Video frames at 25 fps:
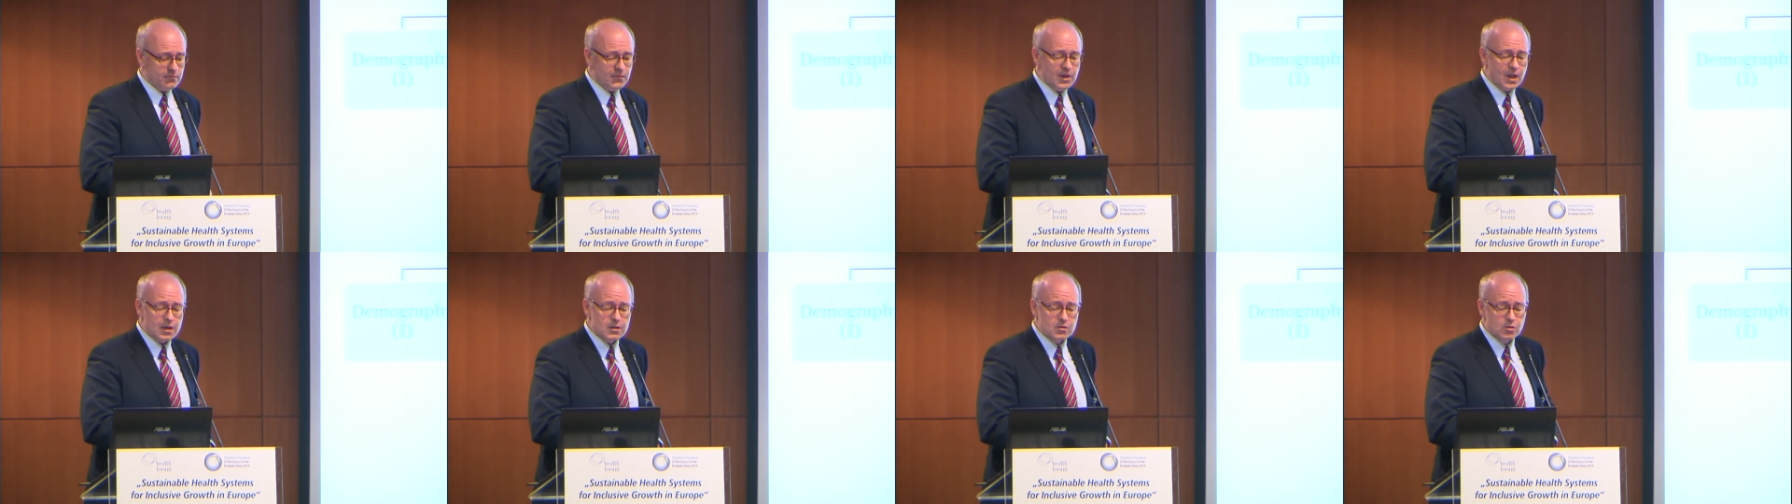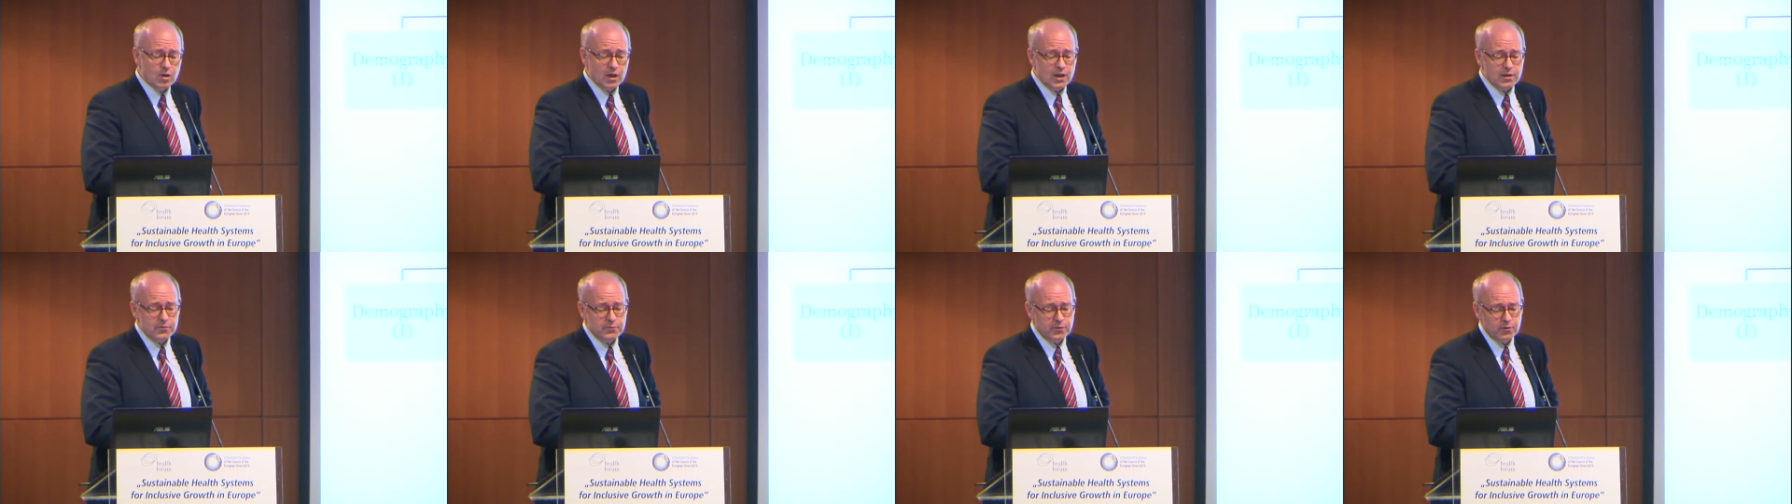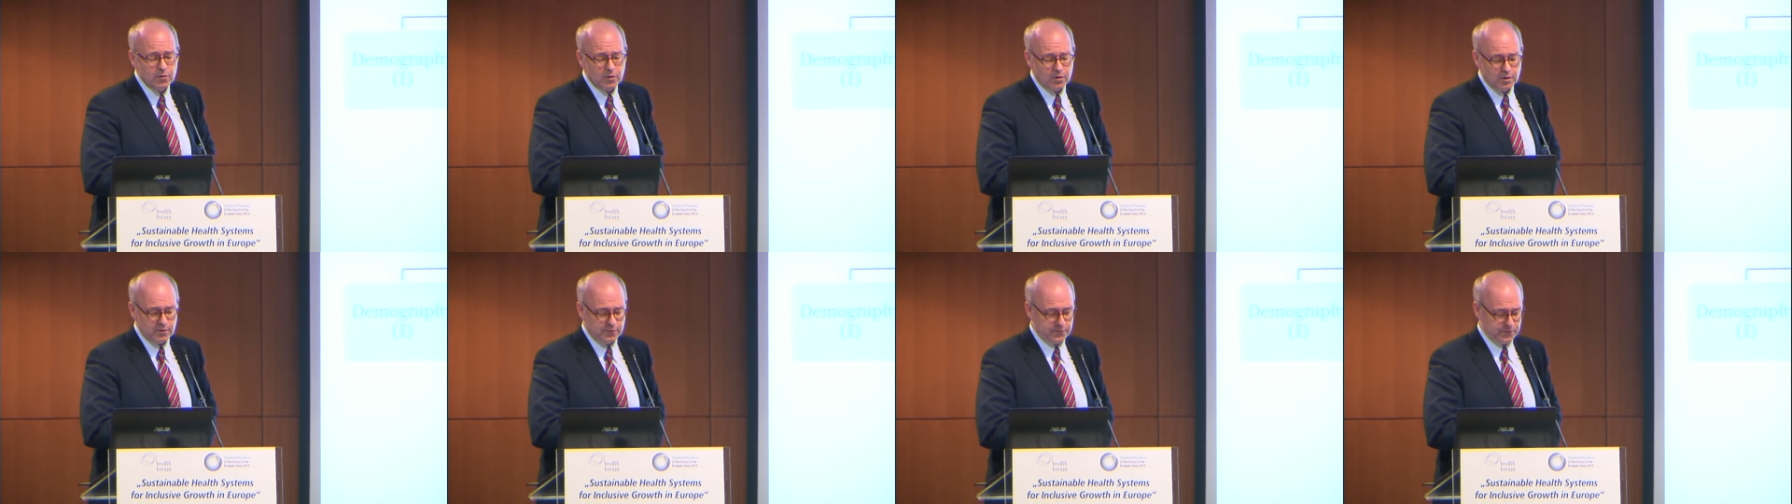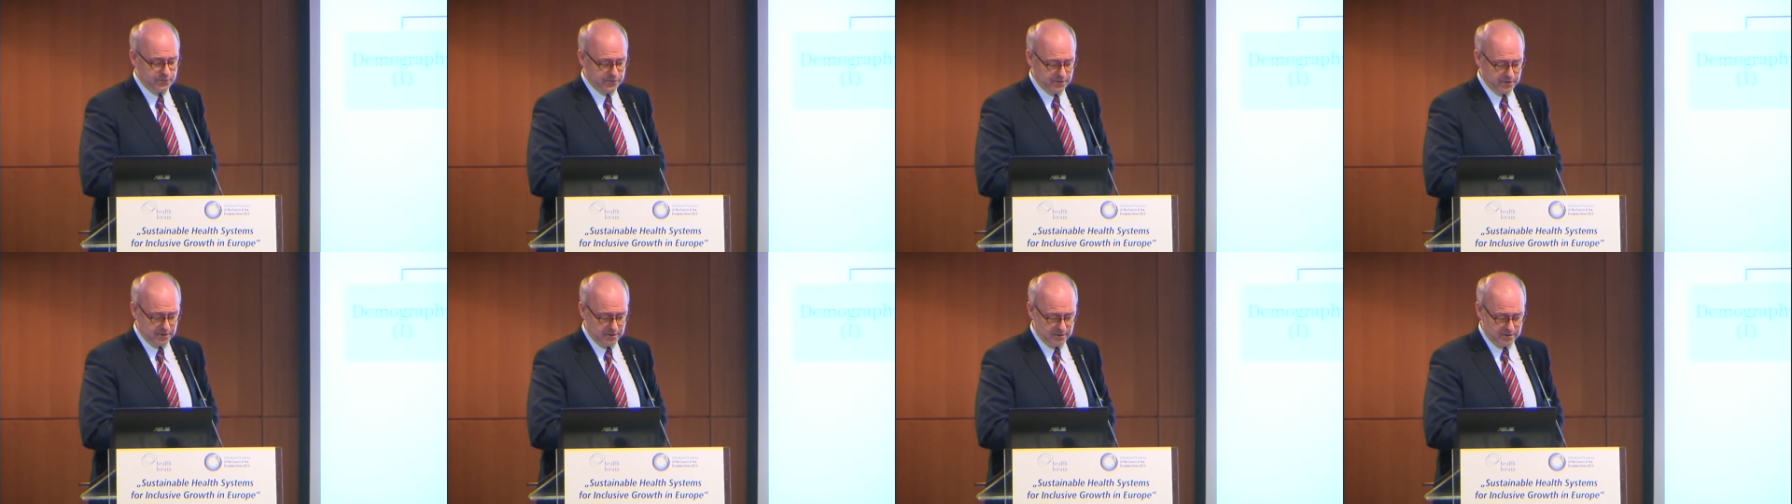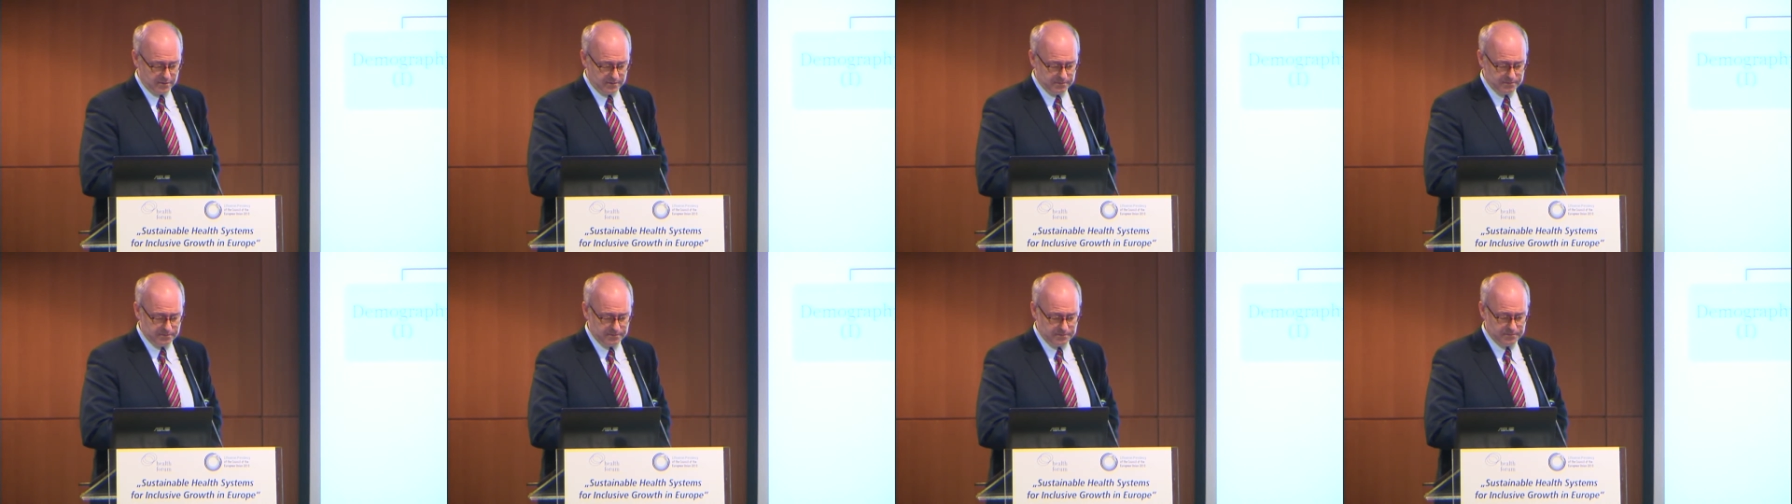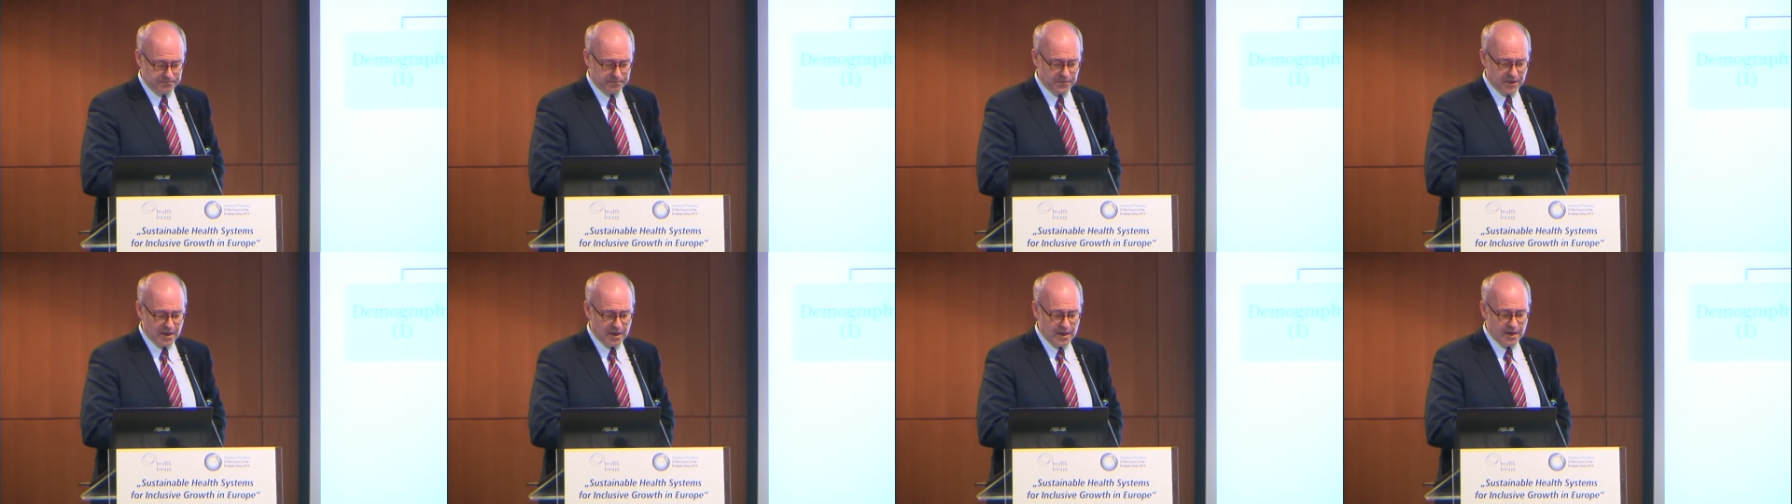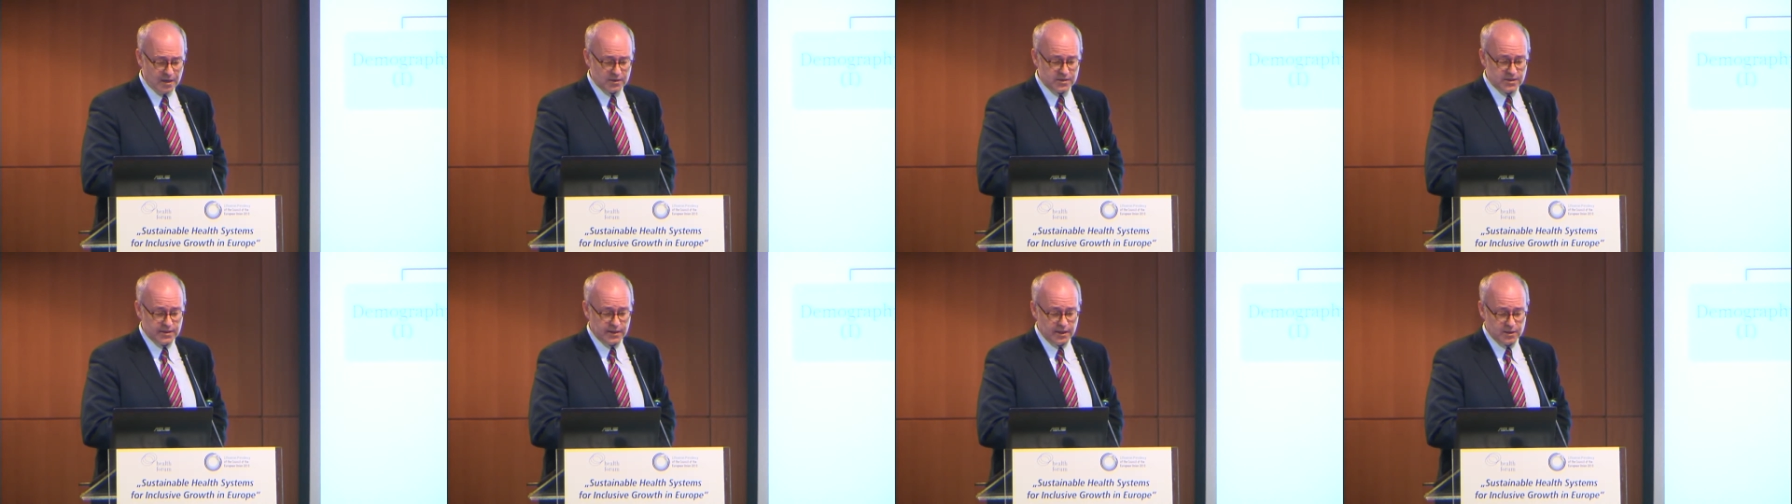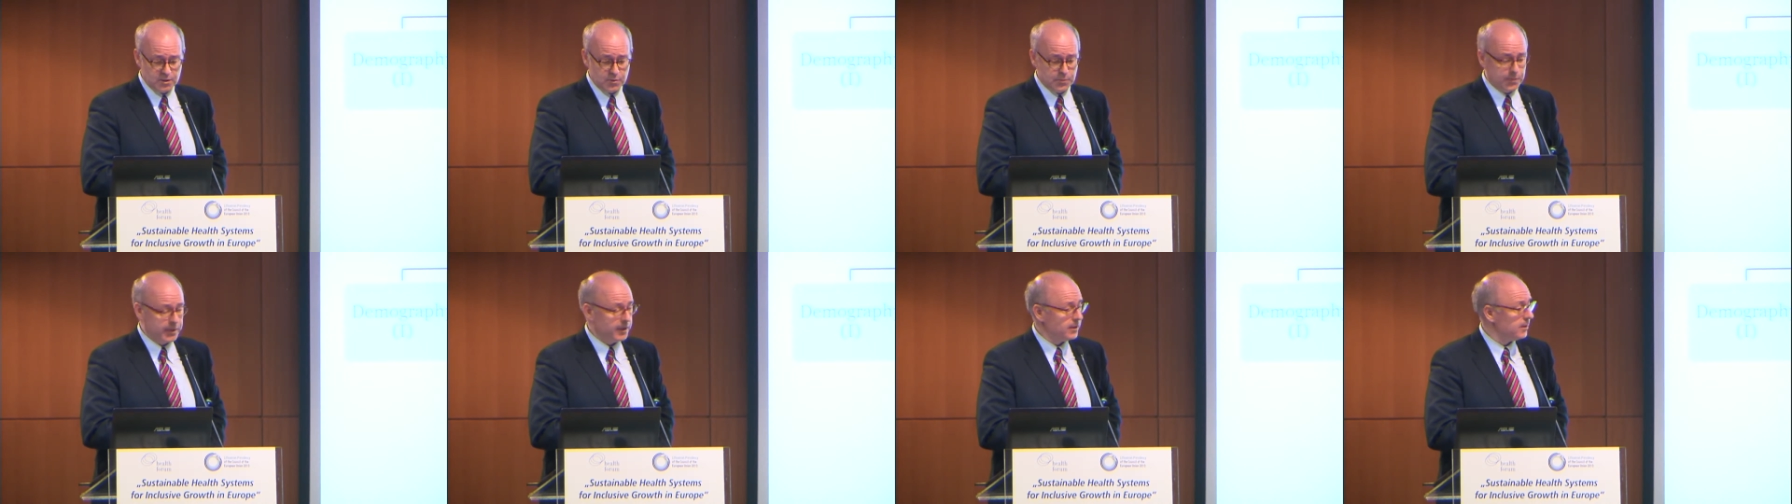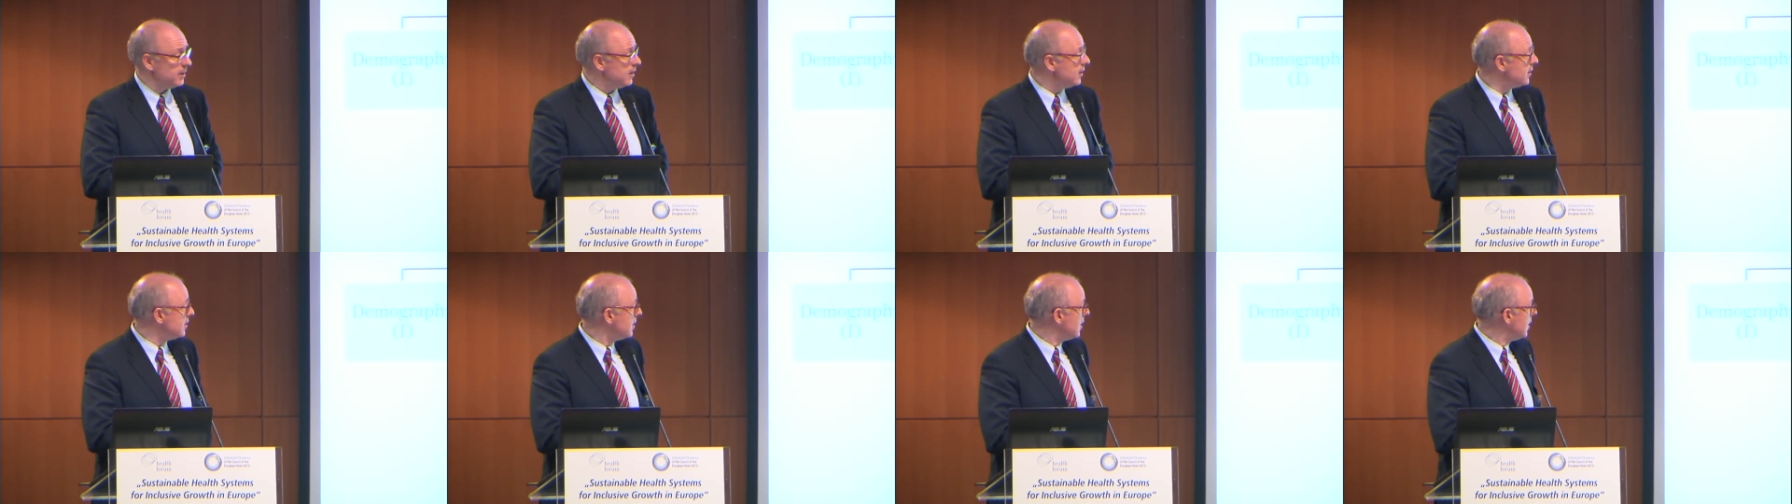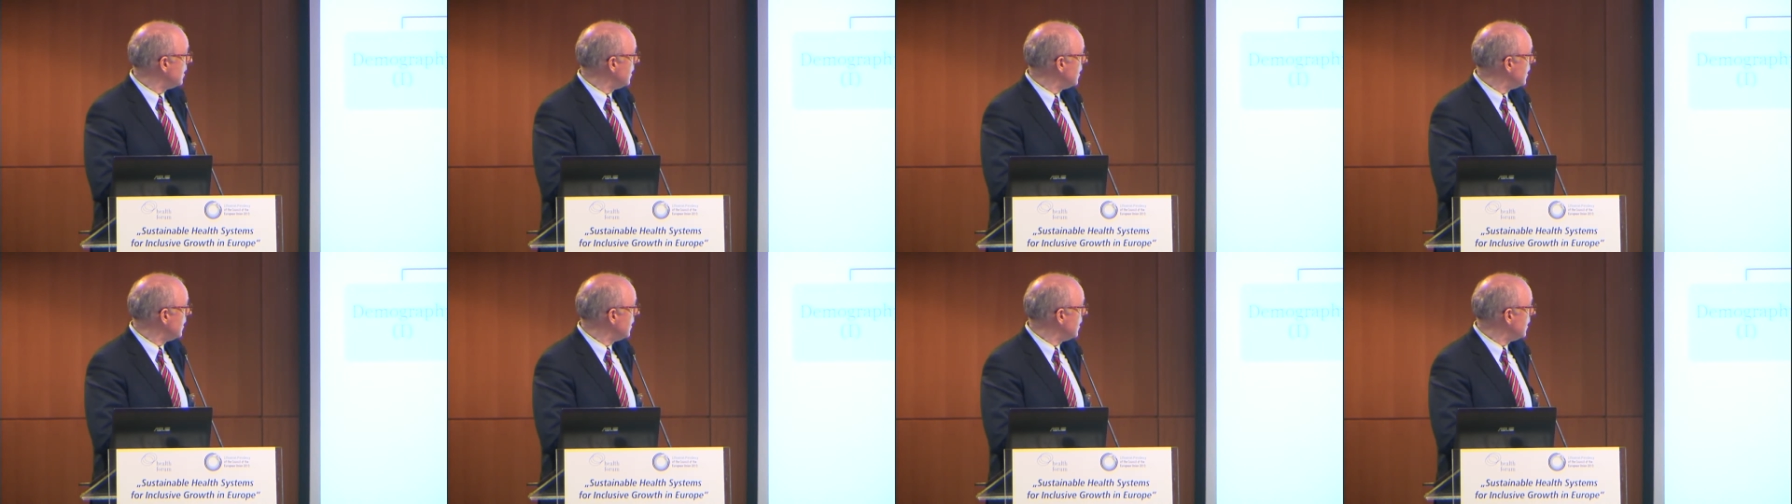the level of healthcare spending.